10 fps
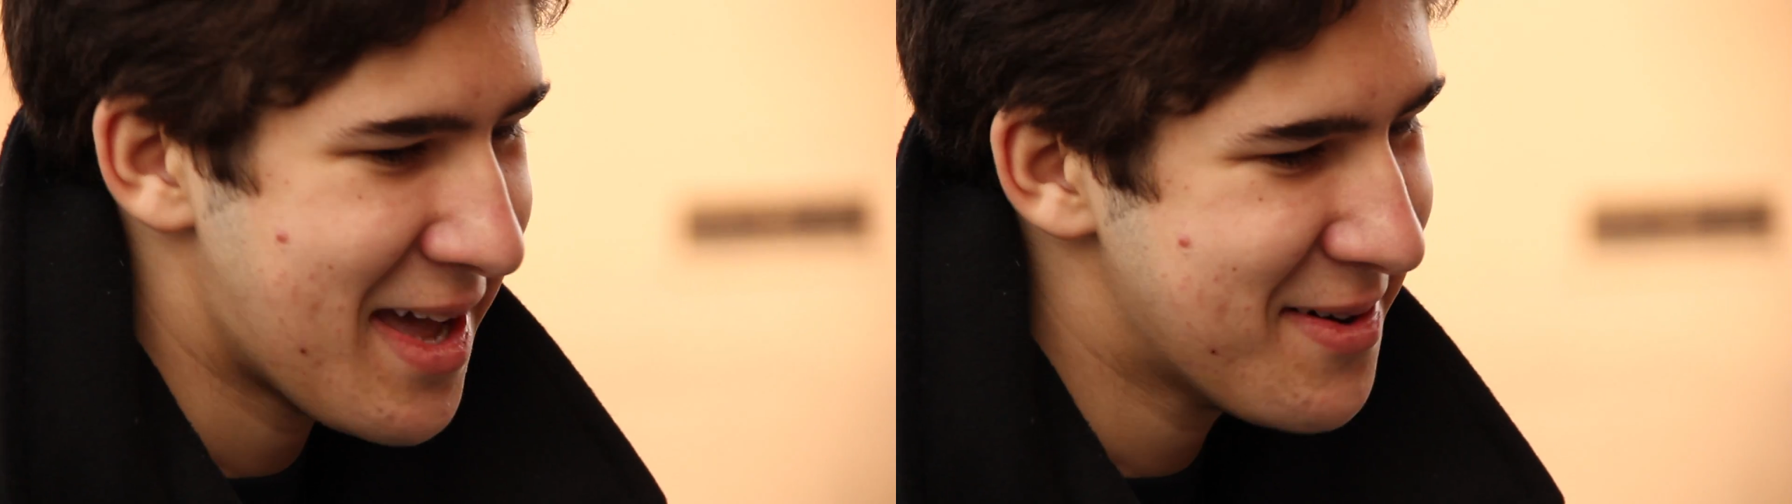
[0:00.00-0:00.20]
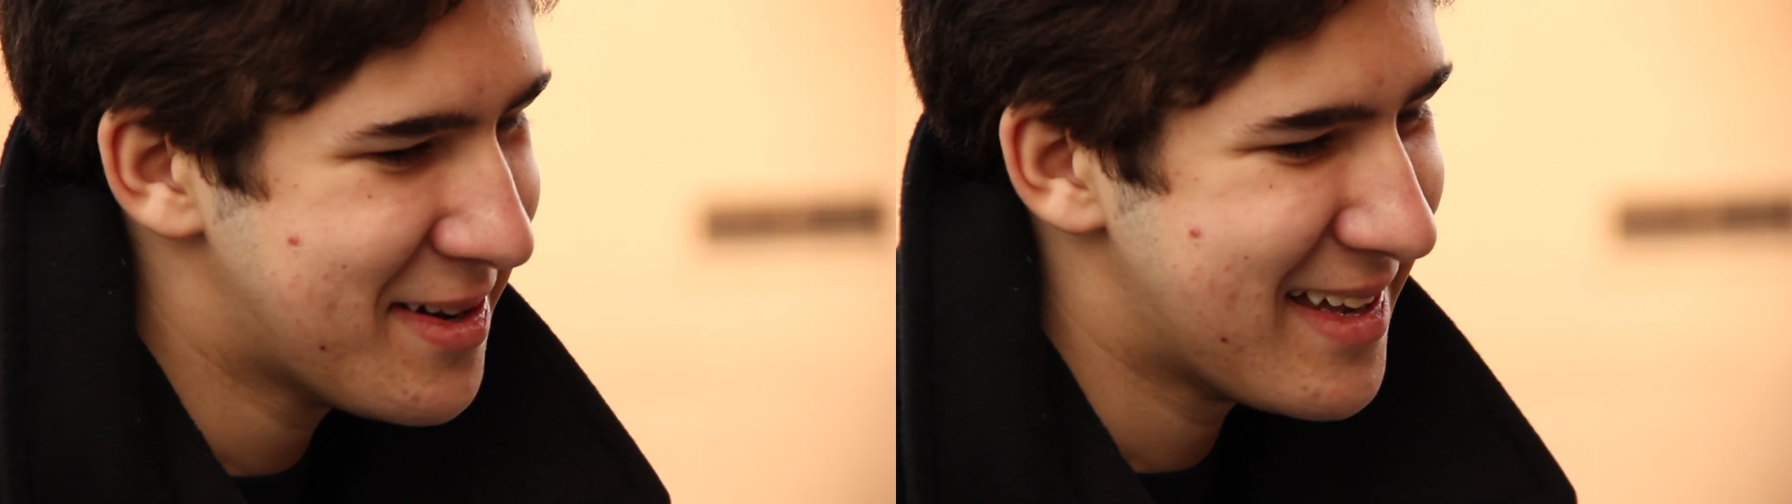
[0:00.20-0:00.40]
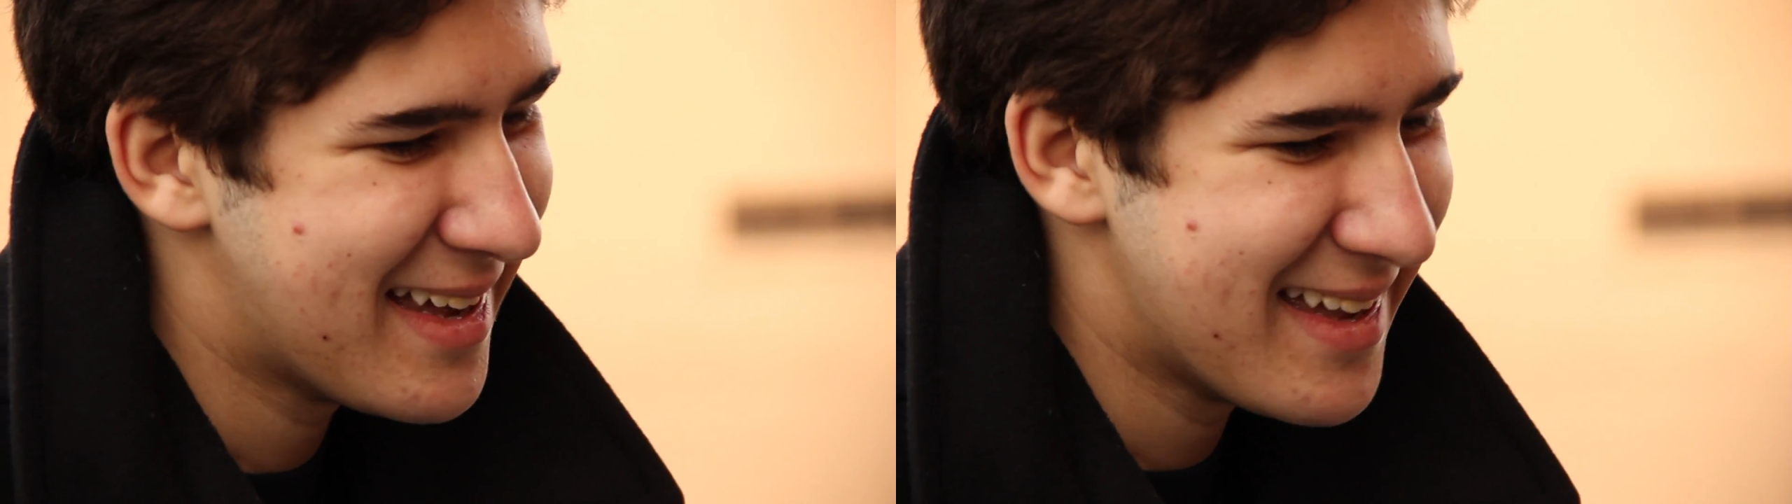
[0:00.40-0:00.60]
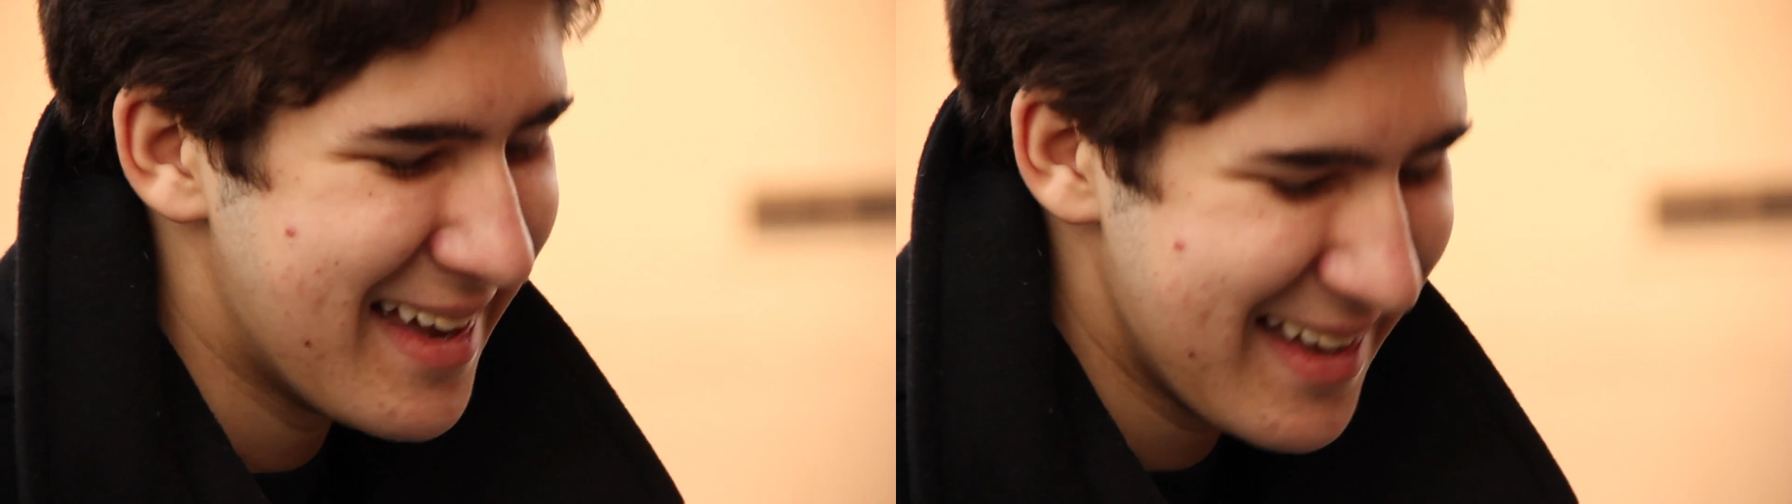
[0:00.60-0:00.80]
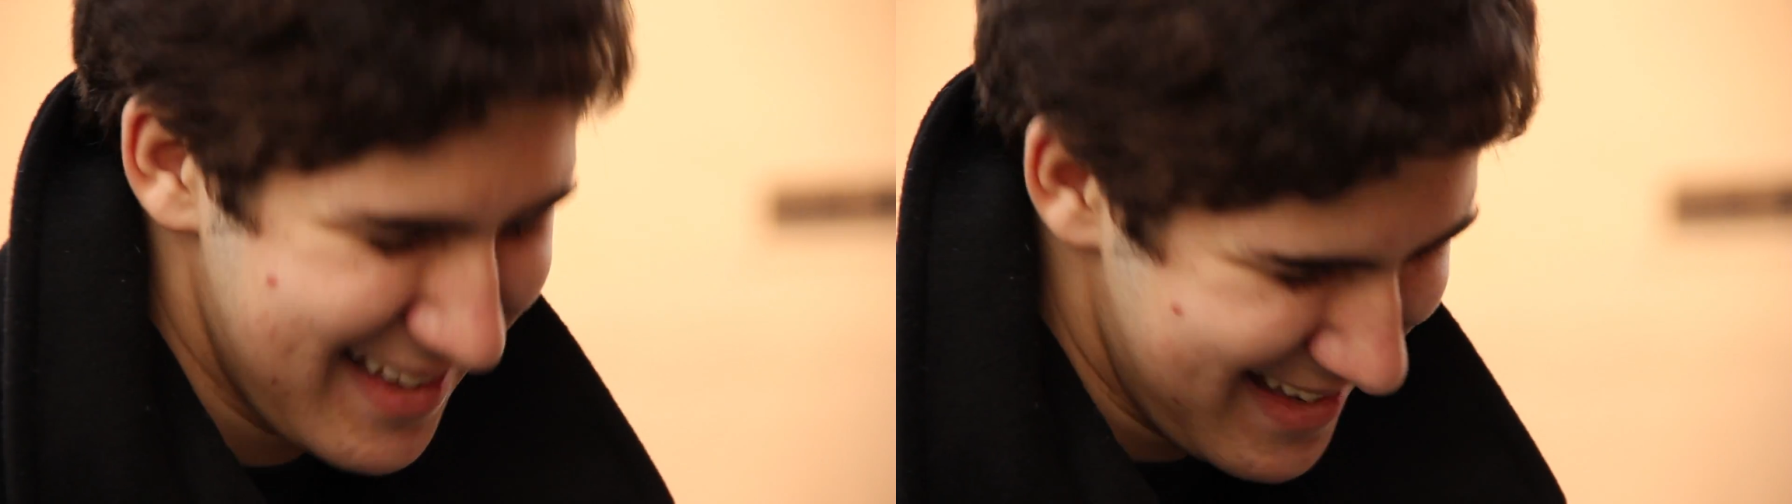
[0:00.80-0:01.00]
that
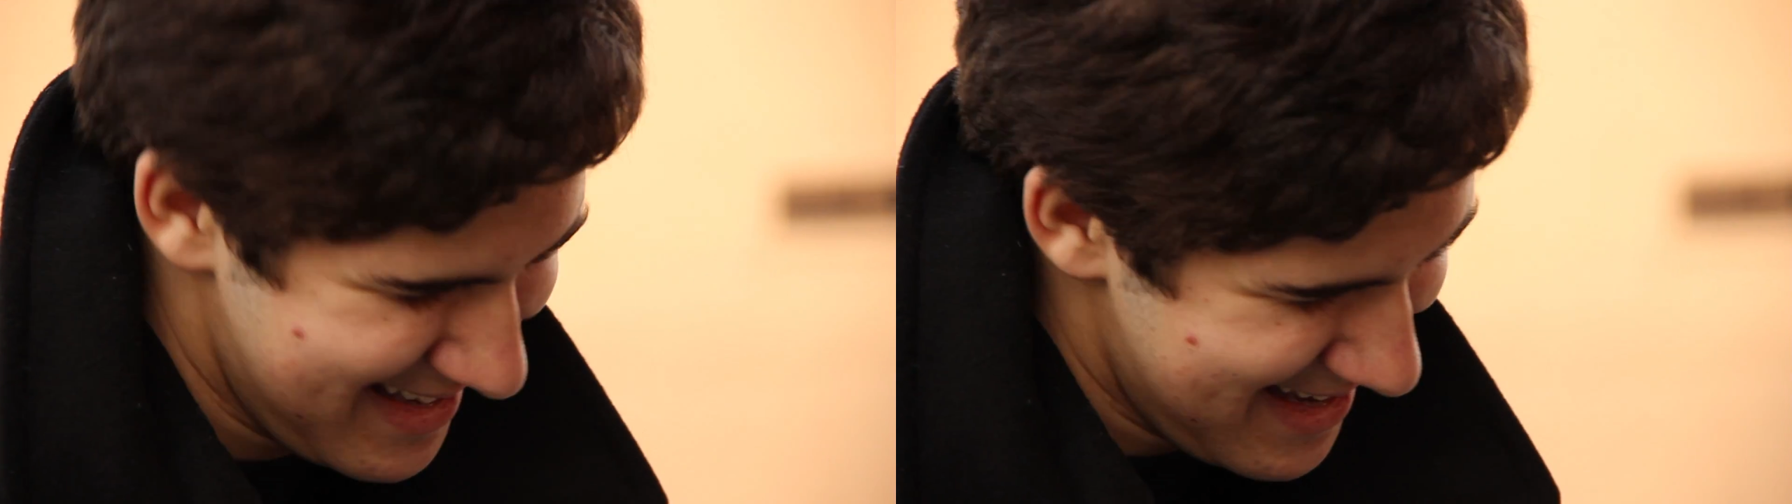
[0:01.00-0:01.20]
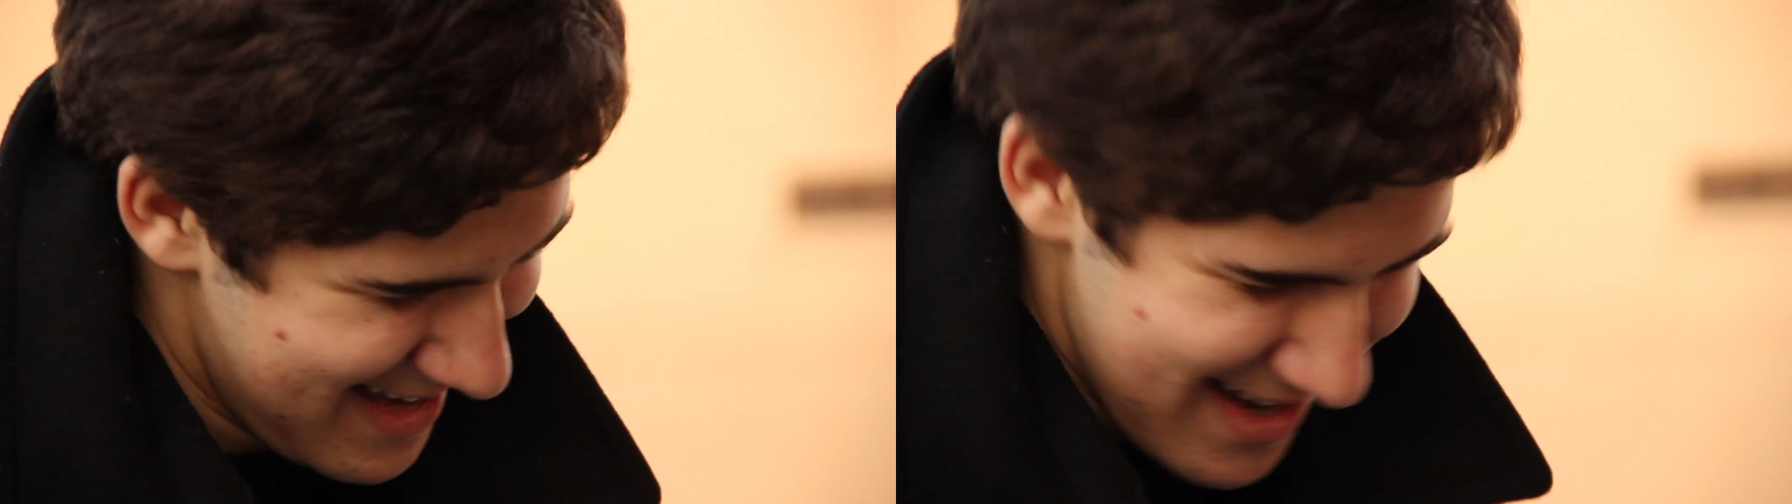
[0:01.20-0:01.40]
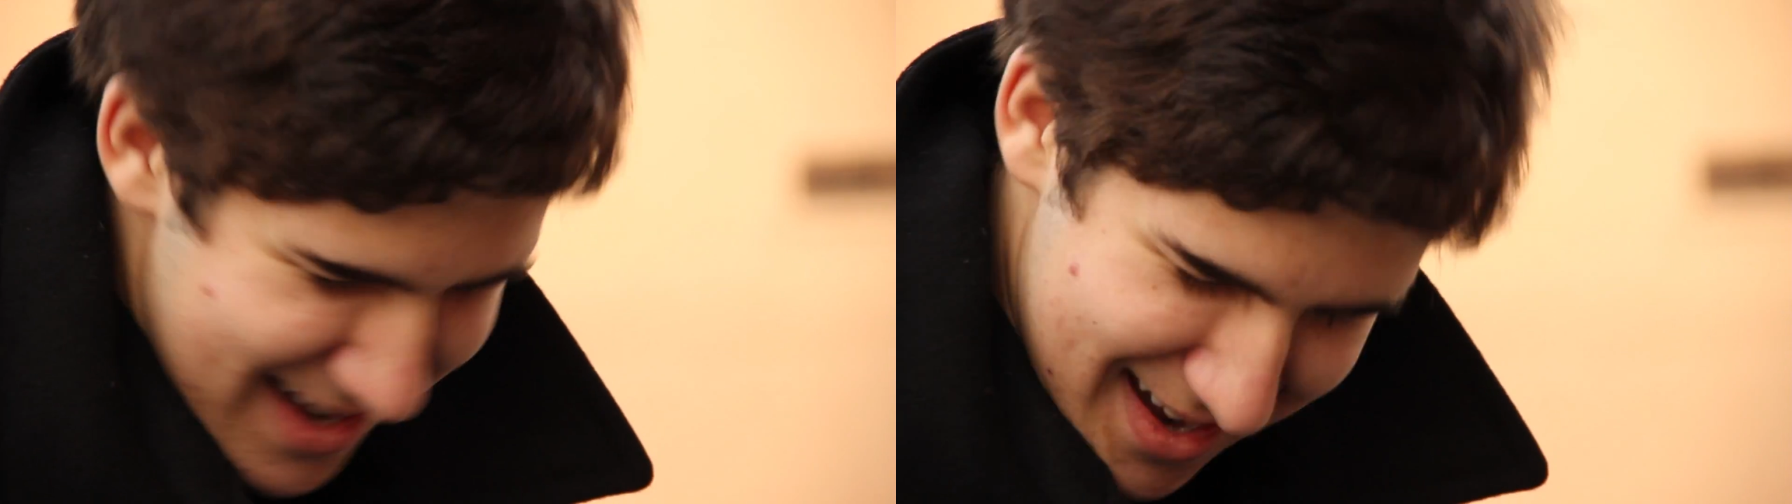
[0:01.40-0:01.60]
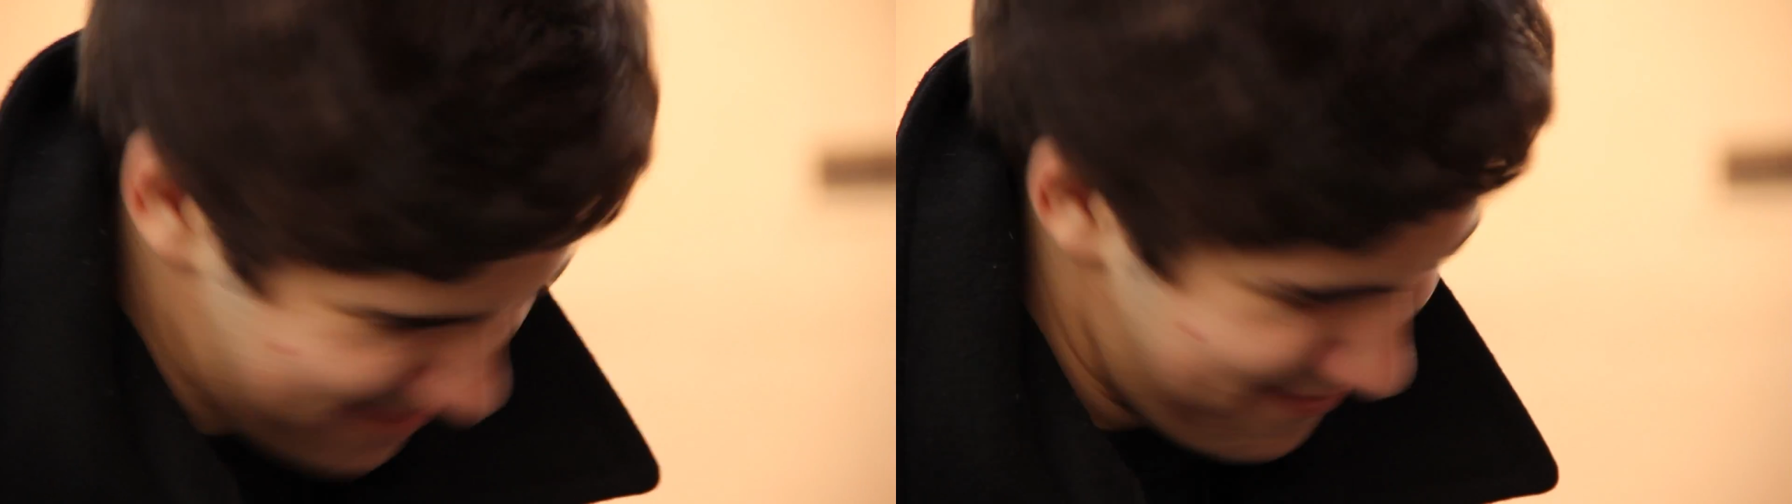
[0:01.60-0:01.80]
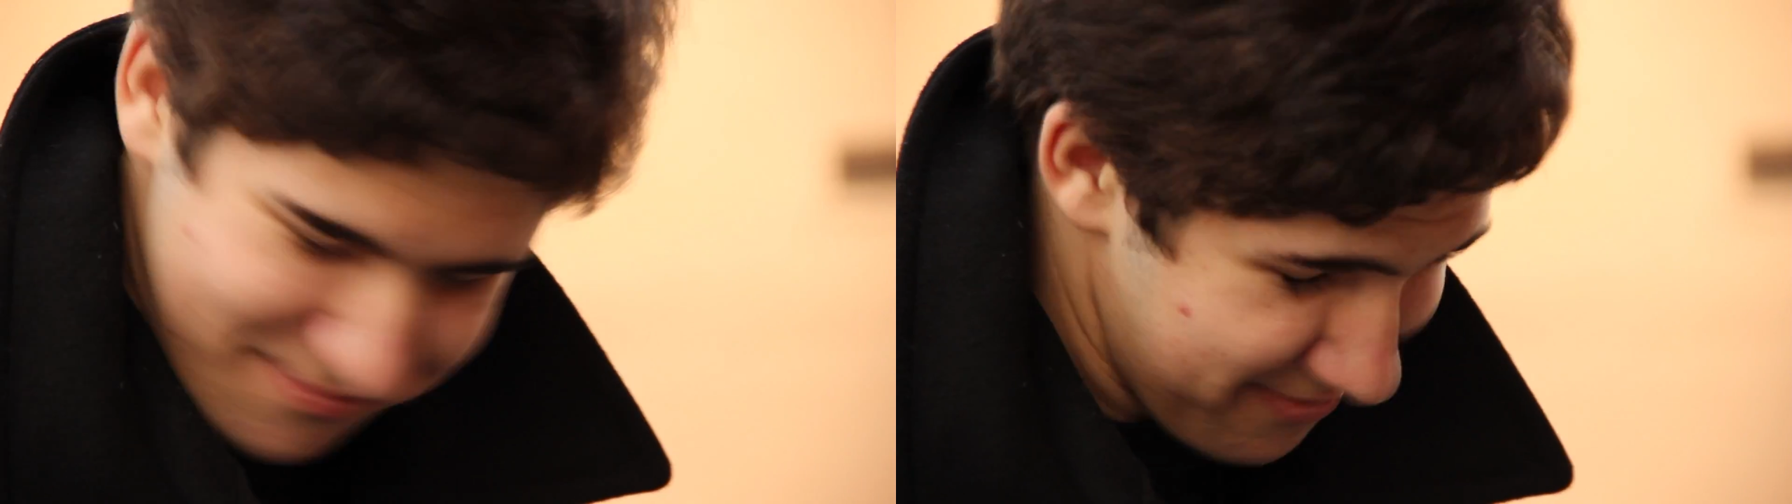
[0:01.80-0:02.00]

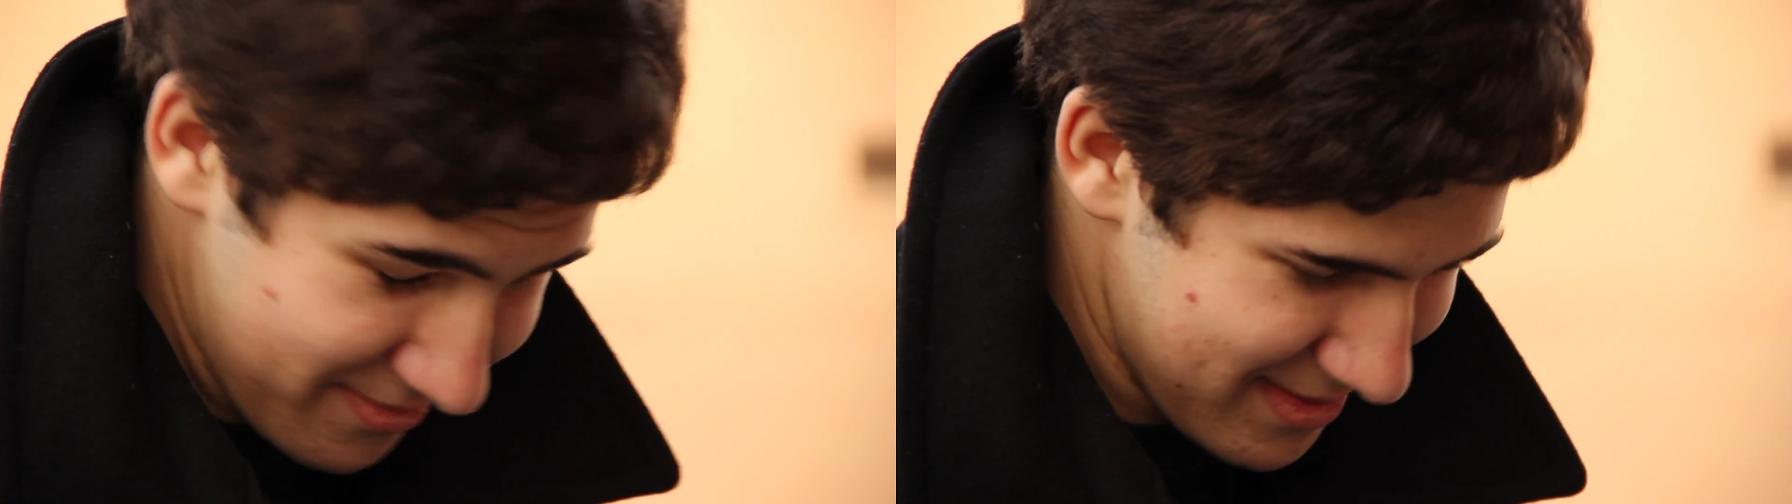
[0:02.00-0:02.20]
um,